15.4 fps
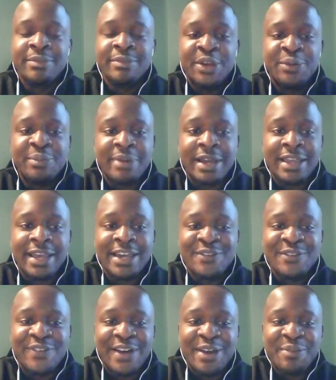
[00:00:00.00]
I kind of
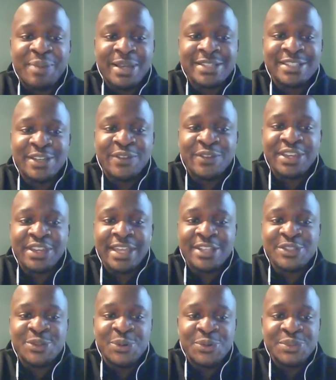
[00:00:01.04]
find myself looking at
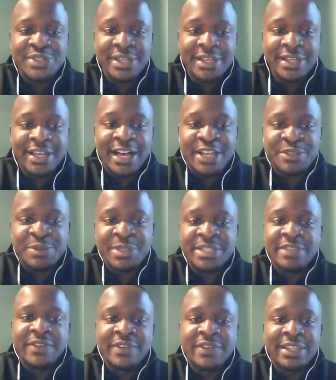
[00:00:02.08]
schools
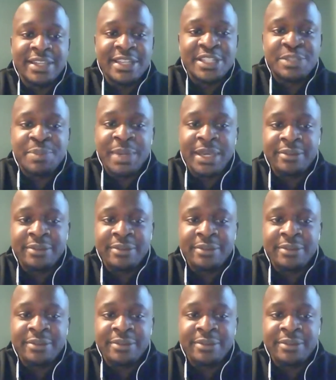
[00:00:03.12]
specifically in Spain.